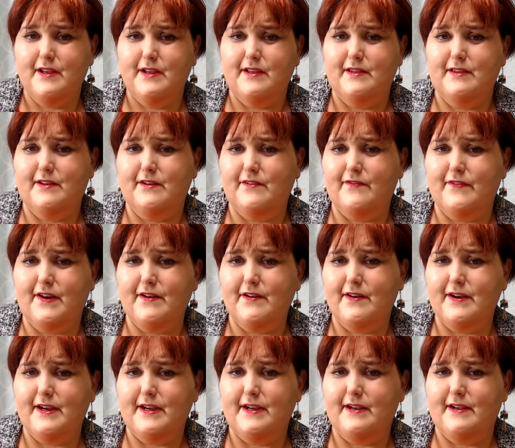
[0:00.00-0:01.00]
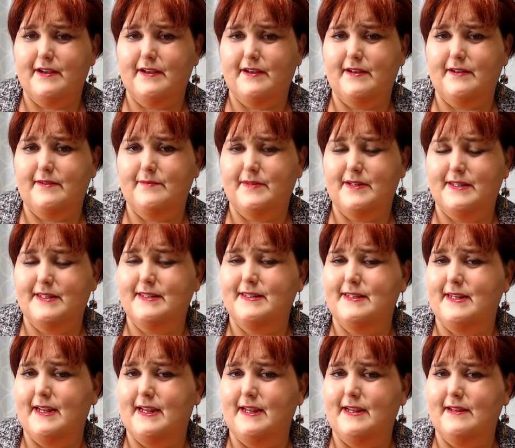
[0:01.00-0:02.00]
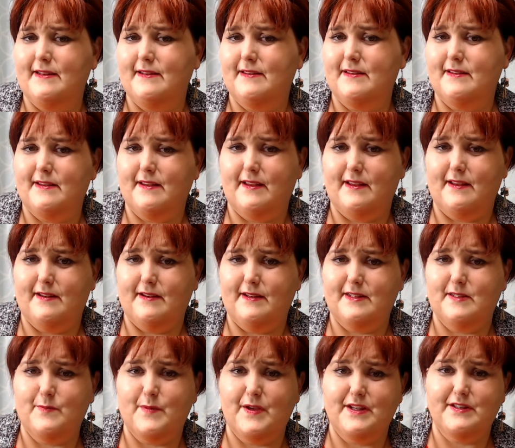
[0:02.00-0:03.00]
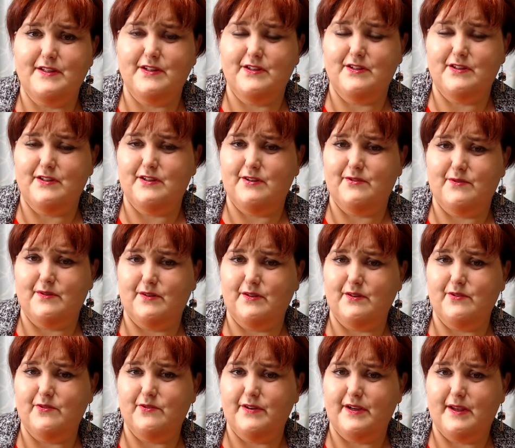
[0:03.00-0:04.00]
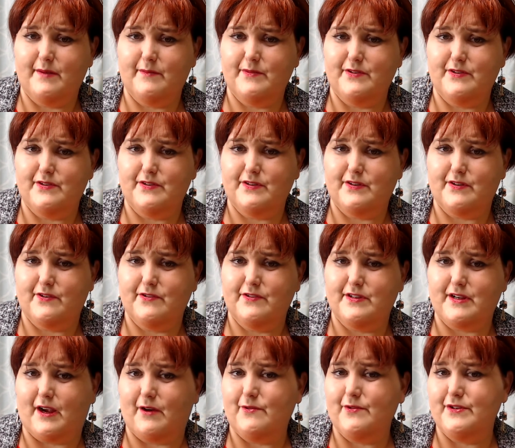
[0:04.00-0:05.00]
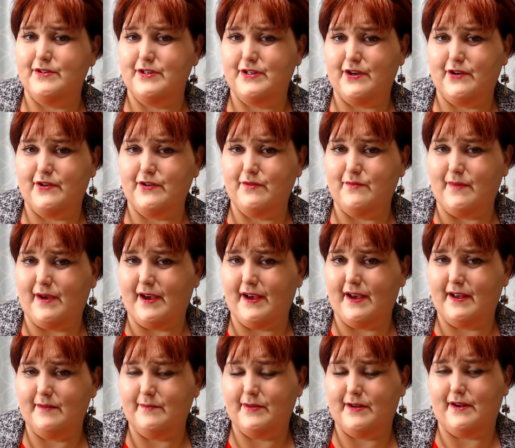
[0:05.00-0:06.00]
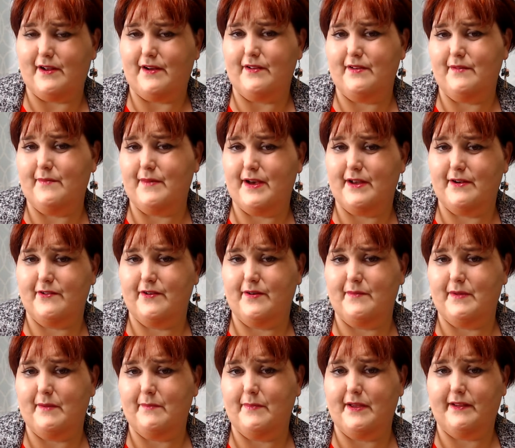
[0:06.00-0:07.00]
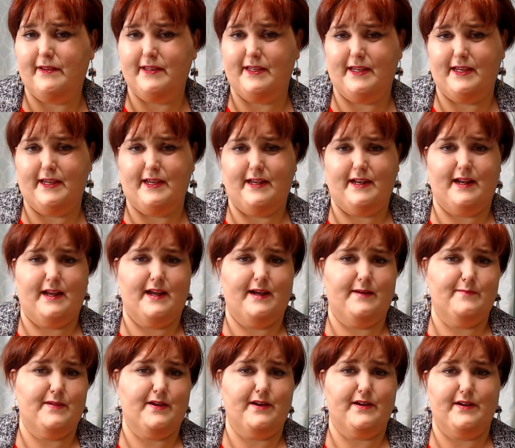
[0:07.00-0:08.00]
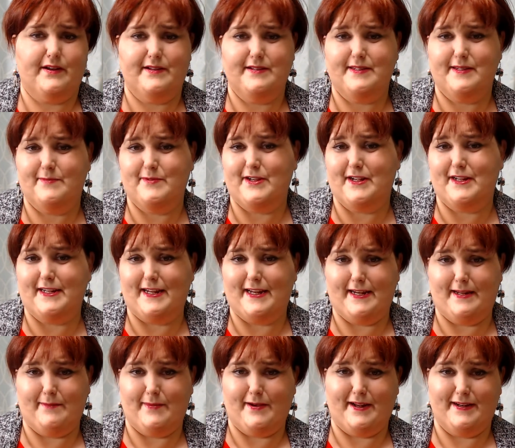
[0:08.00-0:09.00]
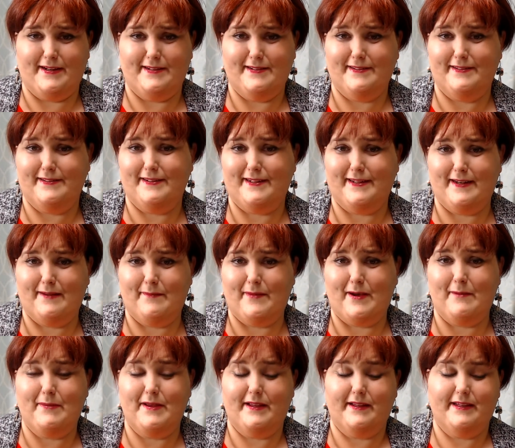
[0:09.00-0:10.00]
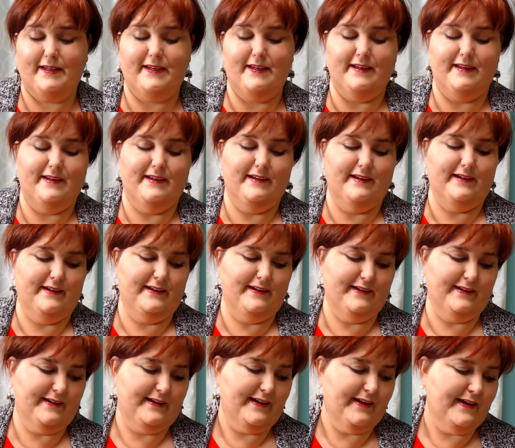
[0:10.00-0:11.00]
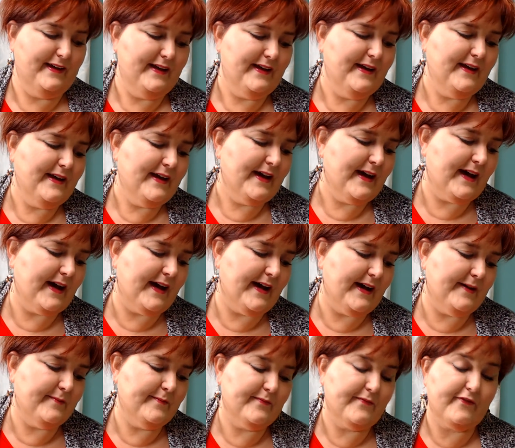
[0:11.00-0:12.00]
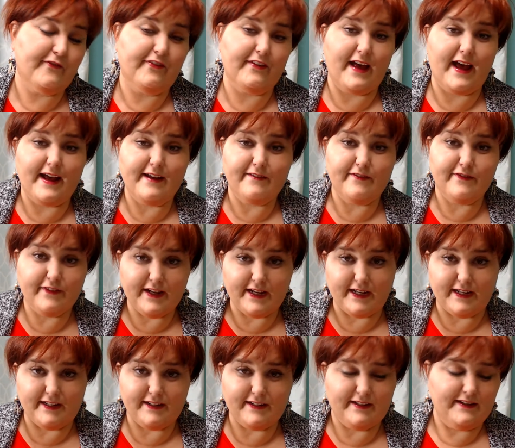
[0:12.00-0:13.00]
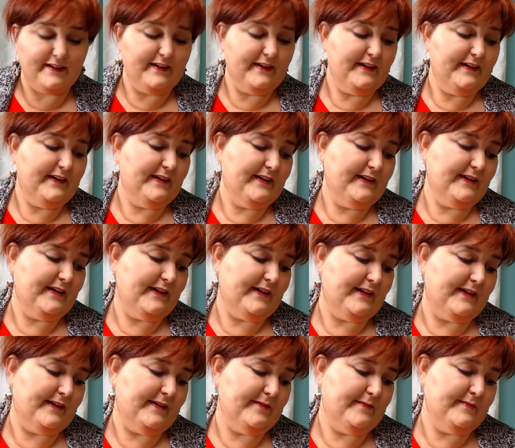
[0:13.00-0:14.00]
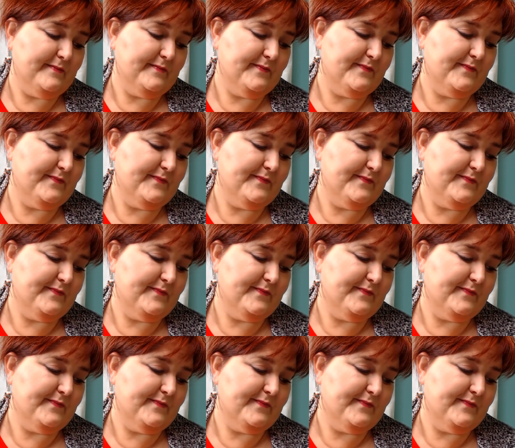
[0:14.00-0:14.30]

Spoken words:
They're very distinct, and it's best to just do a Google images search. I would show you mine, but all of mine are on my belly, and I'm not going to subject anybody to looking at my belly. Flat feet. Let's